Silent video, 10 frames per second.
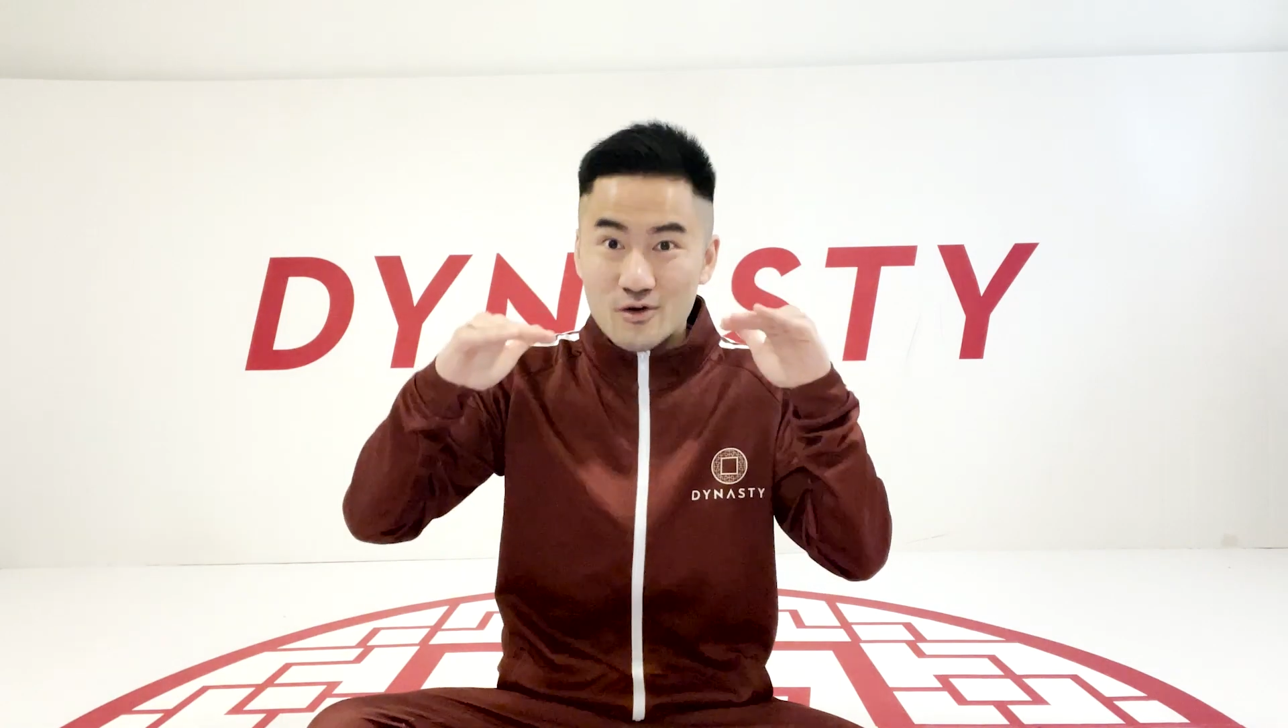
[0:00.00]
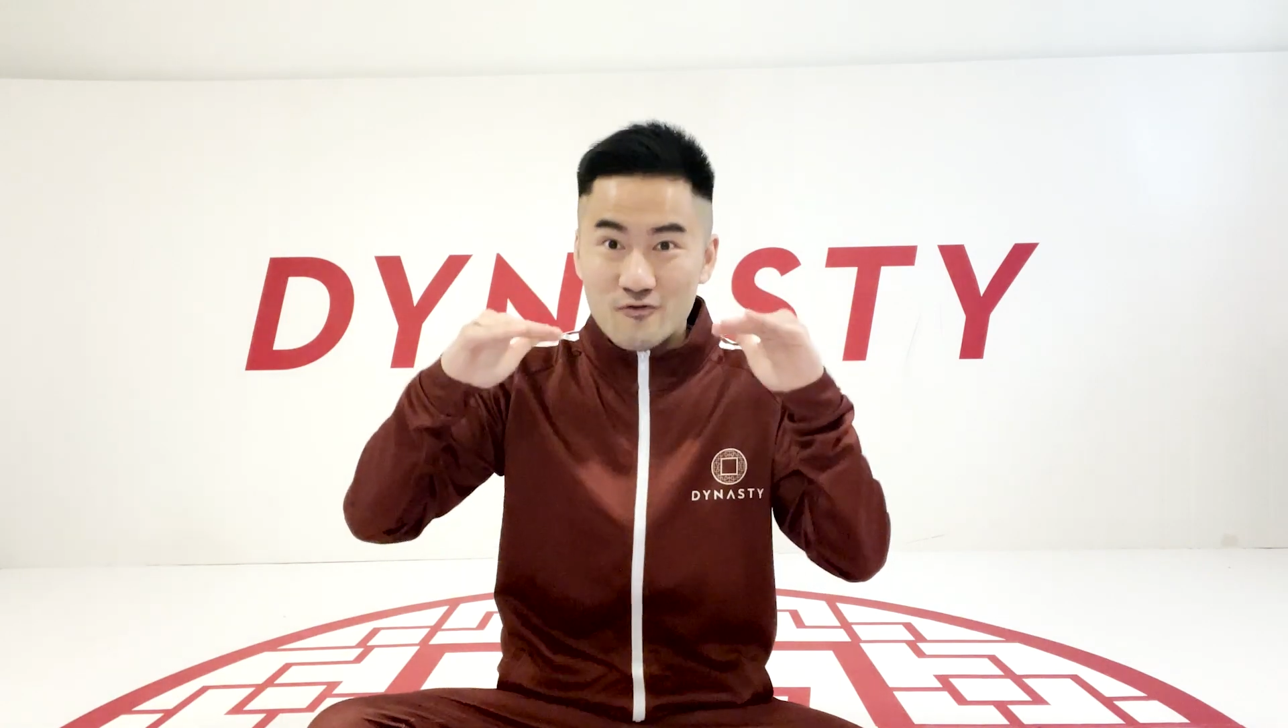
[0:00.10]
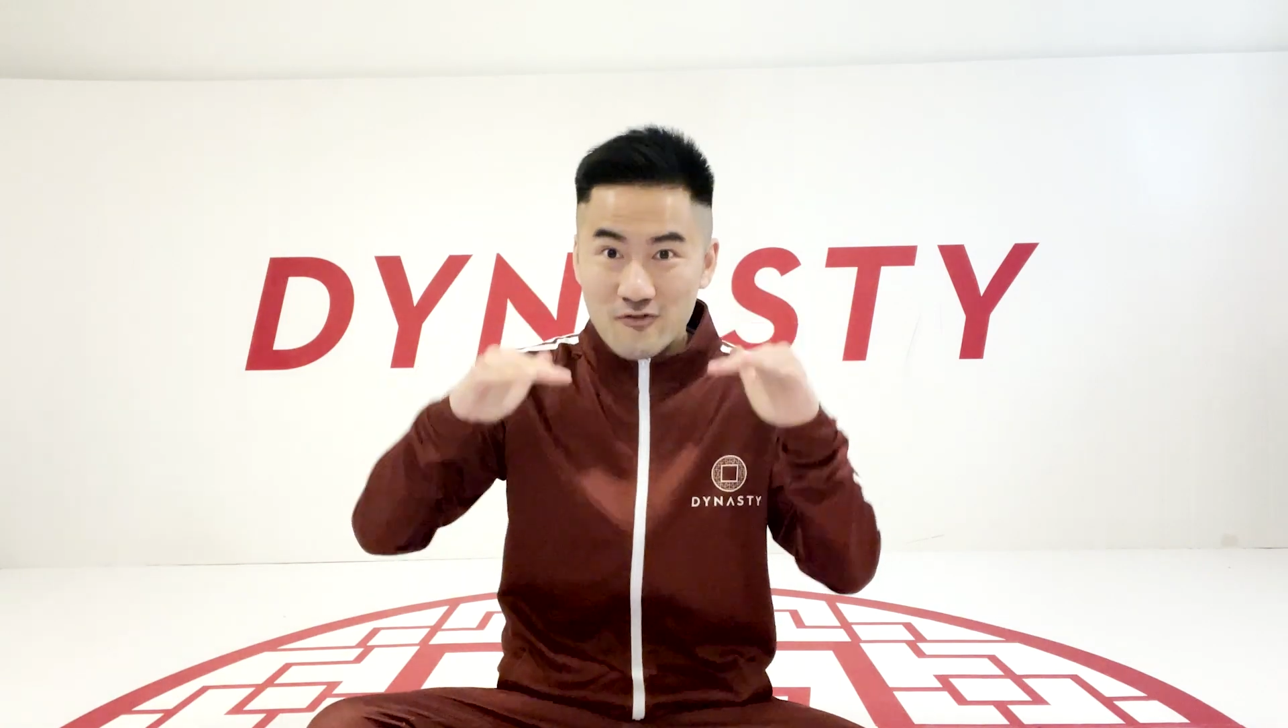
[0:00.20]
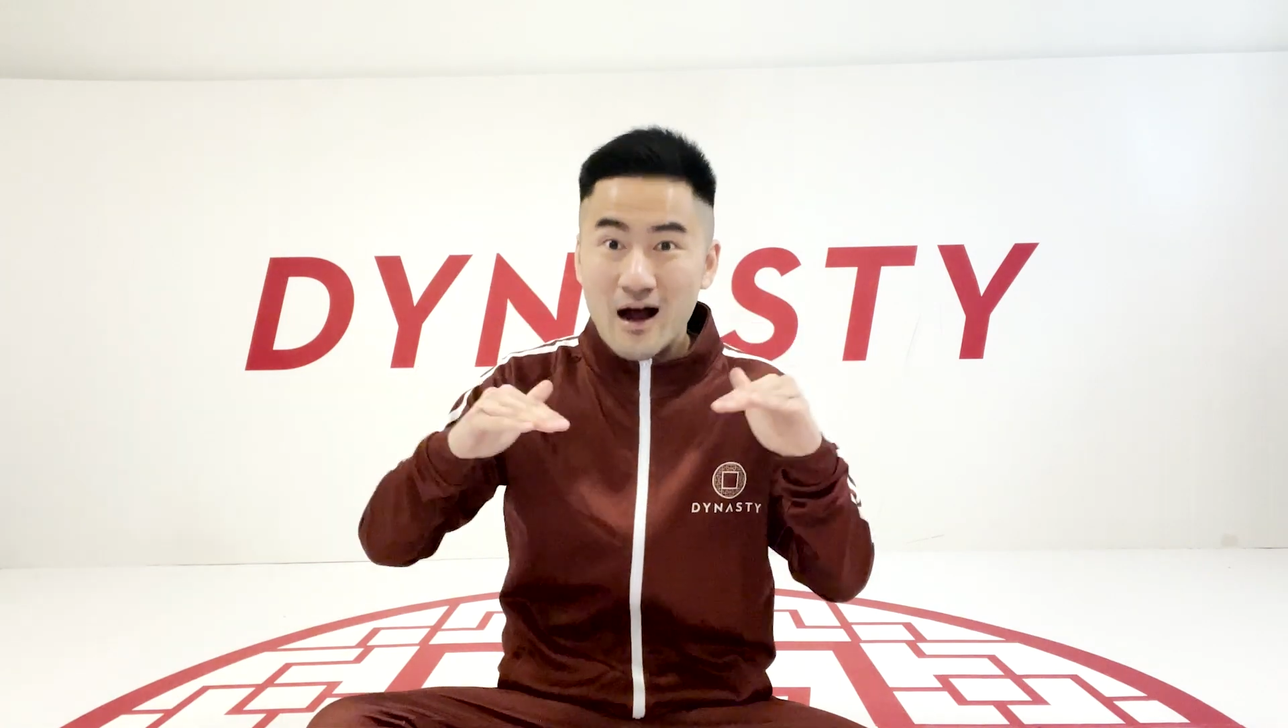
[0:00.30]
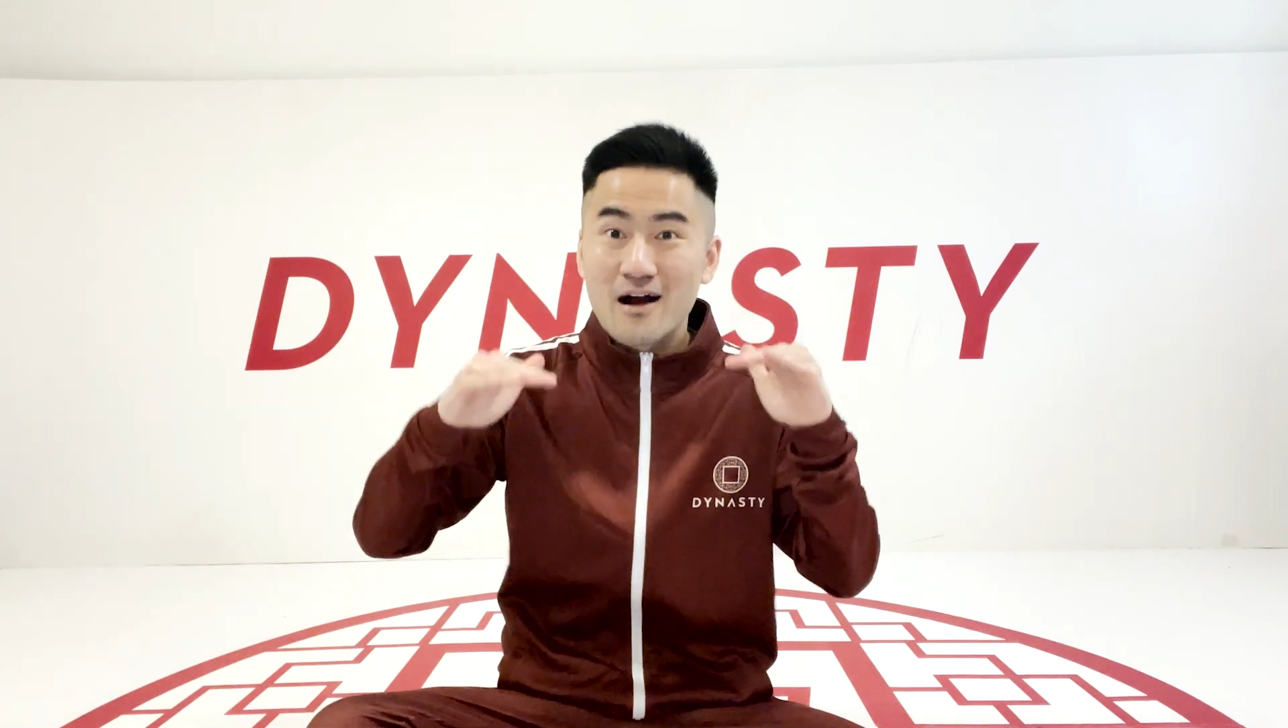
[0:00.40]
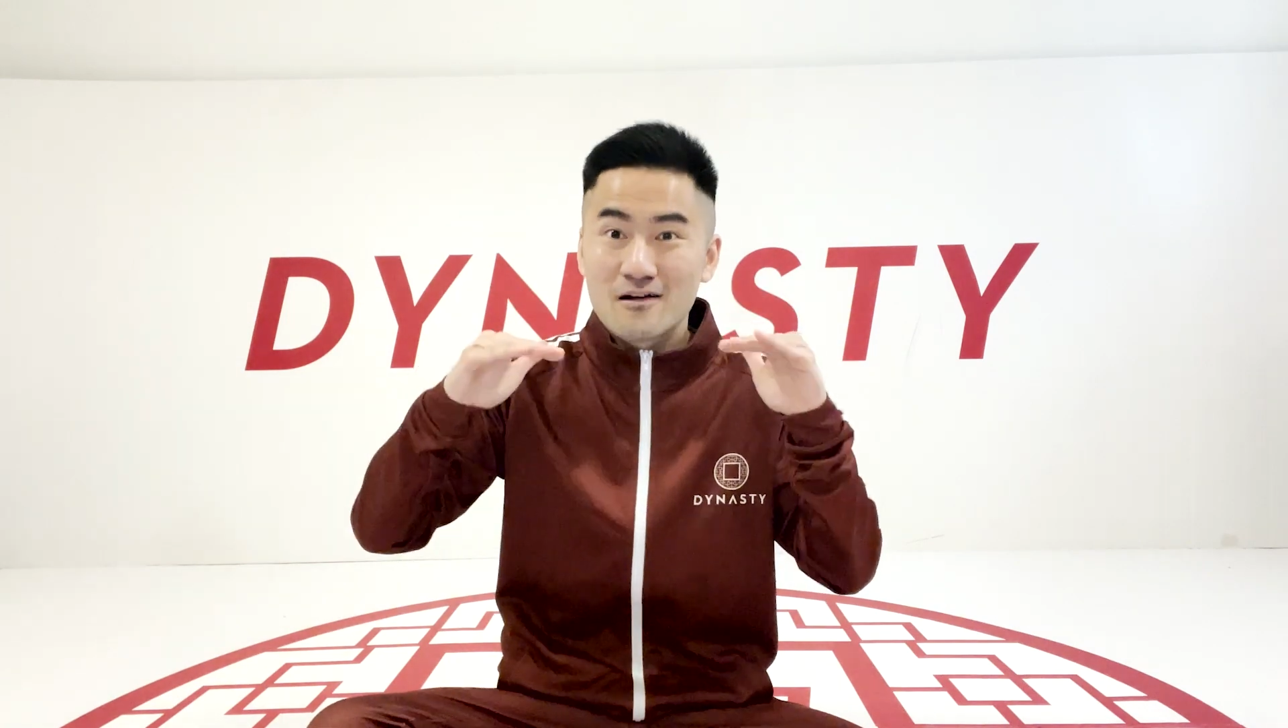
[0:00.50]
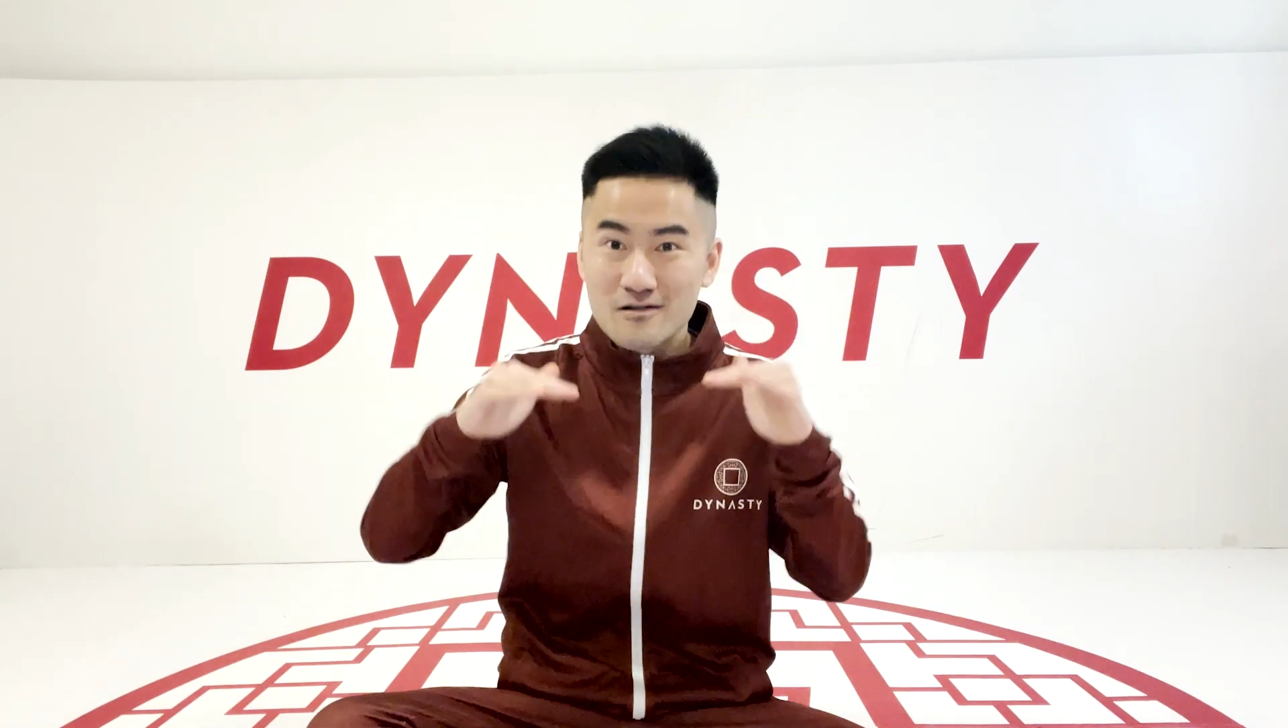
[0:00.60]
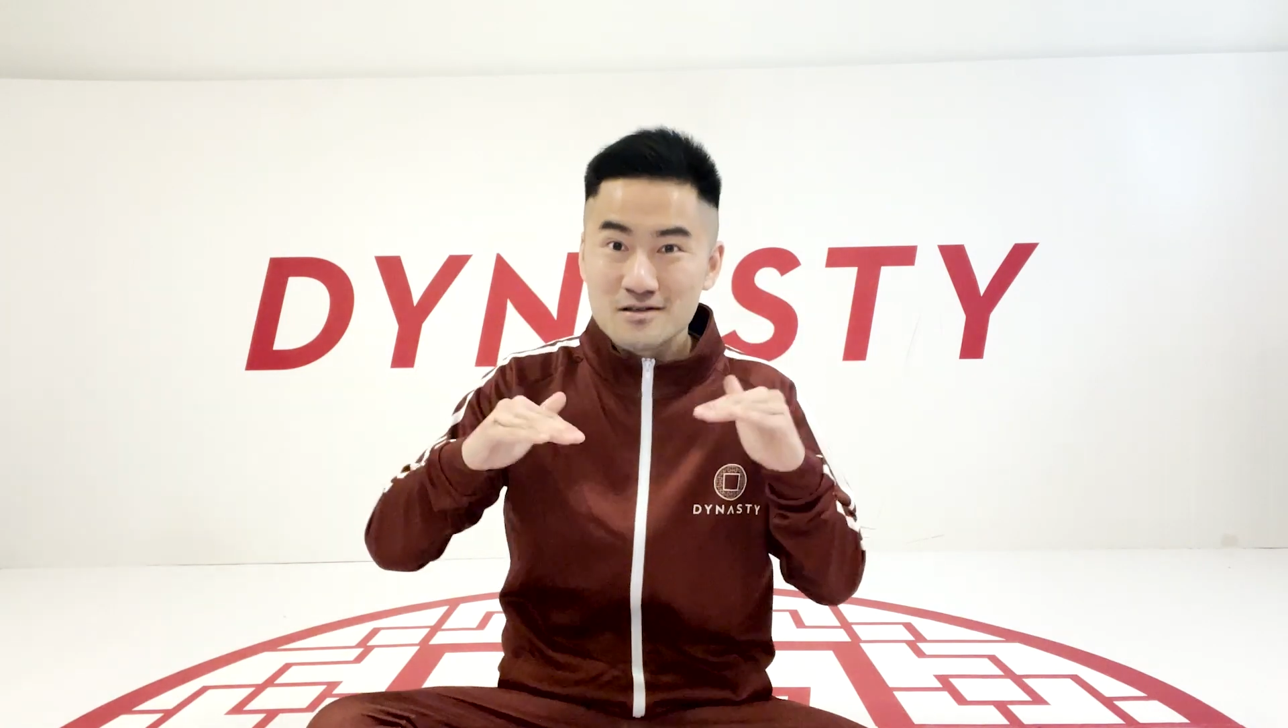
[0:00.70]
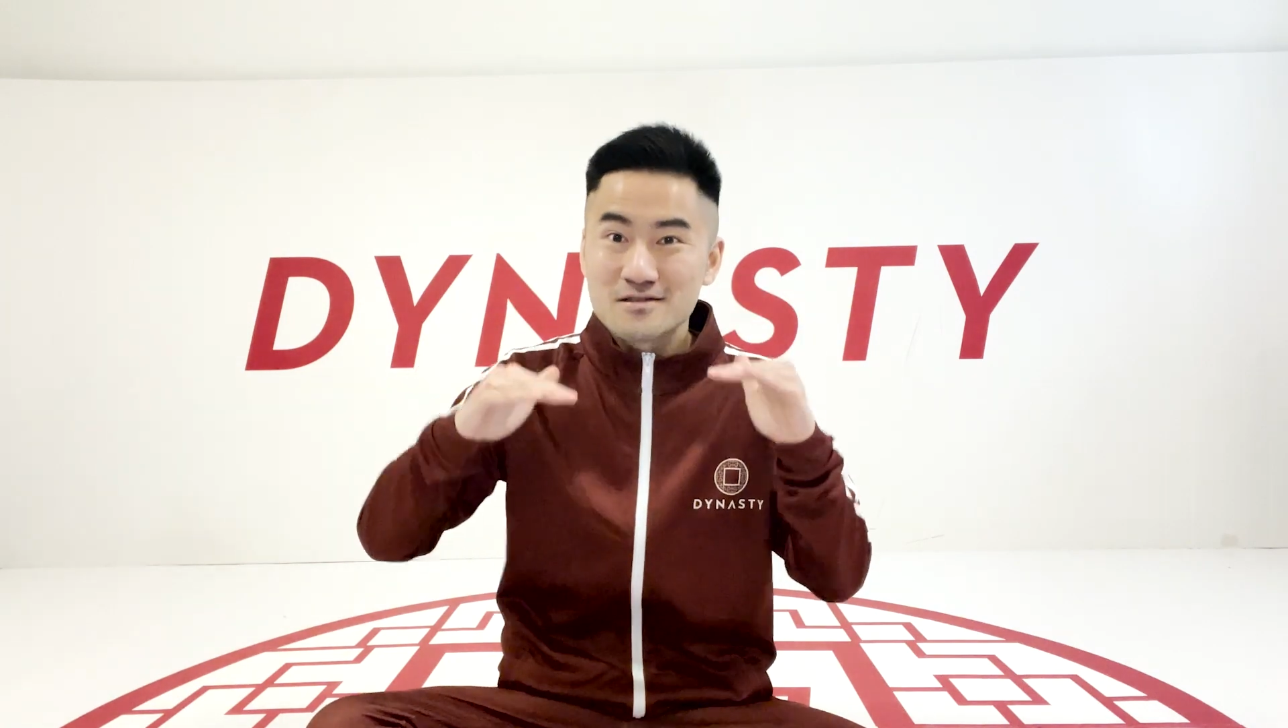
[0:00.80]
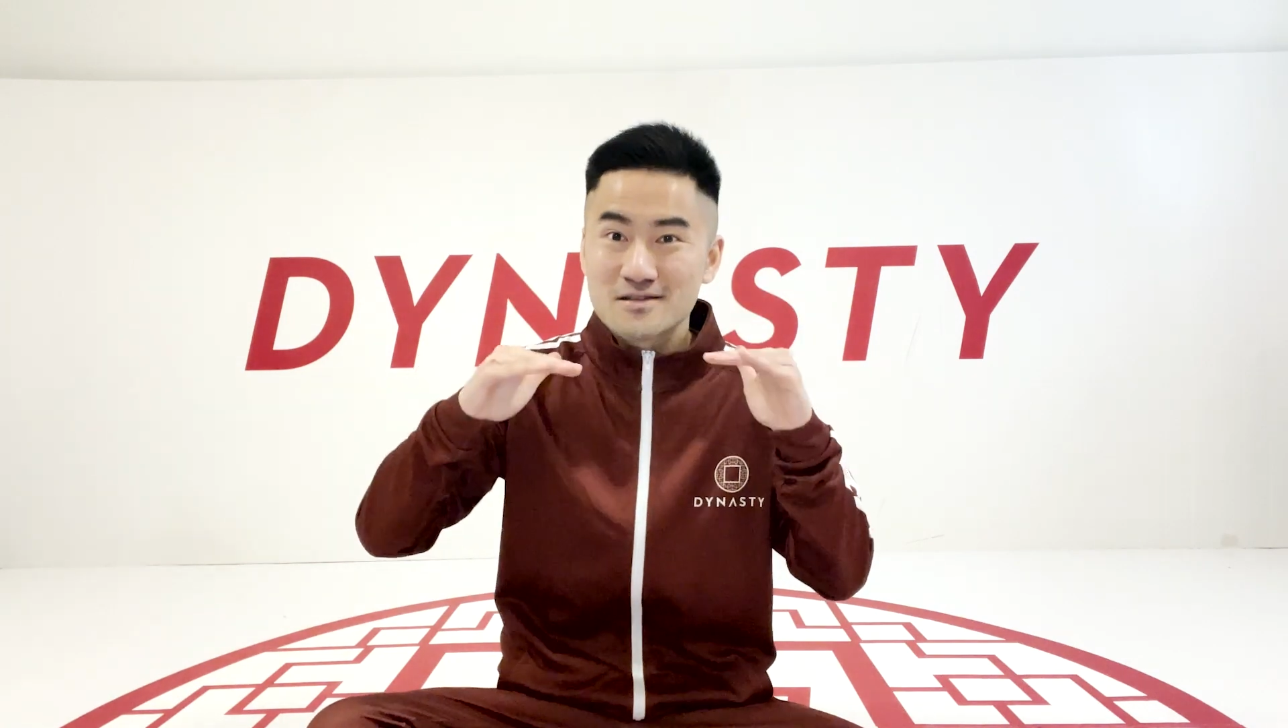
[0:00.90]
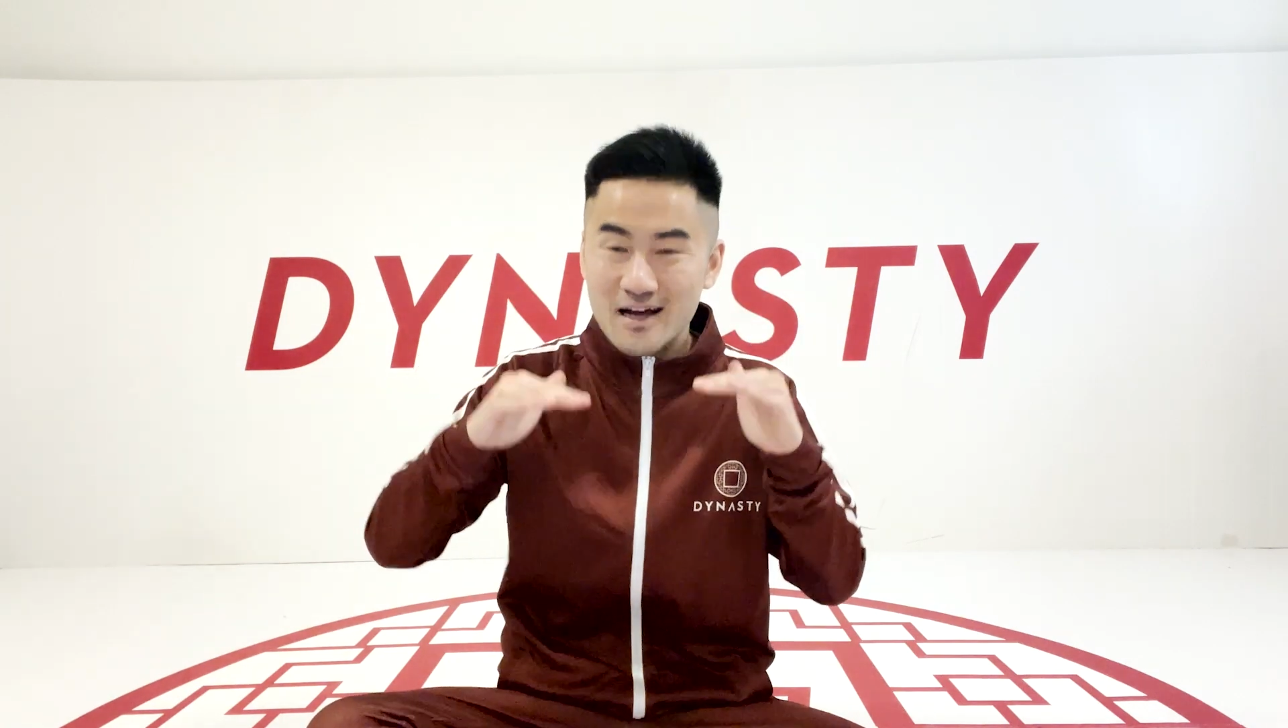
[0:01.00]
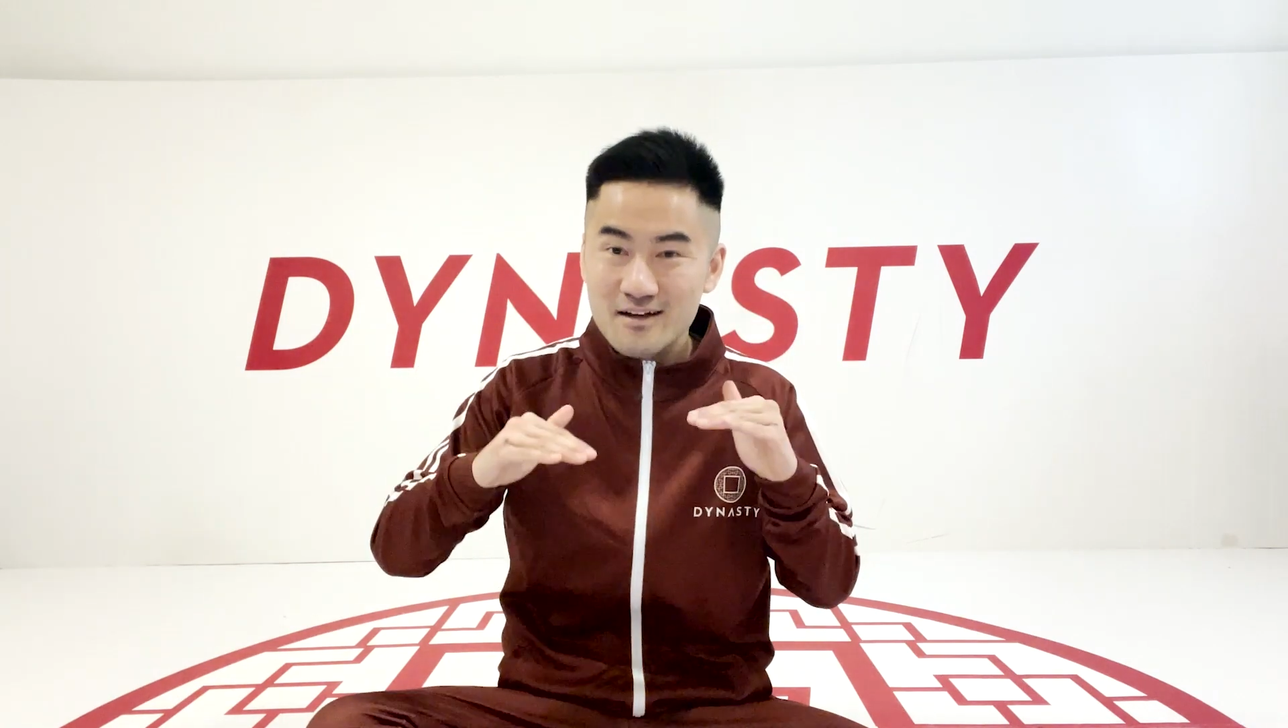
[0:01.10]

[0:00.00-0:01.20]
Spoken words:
fire is kind